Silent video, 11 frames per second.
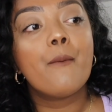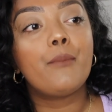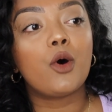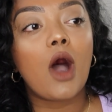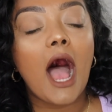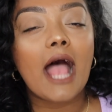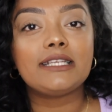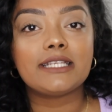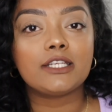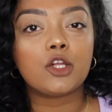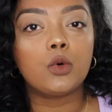but I
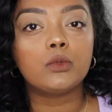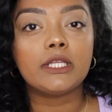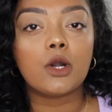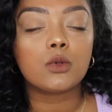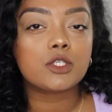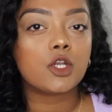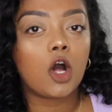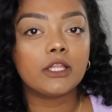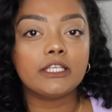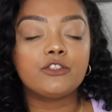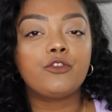did only go to
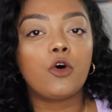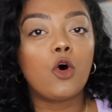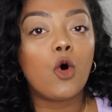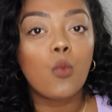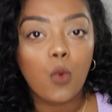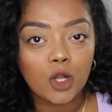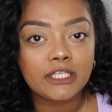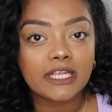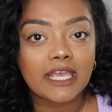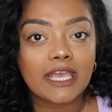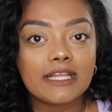college for 1
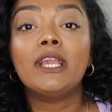year.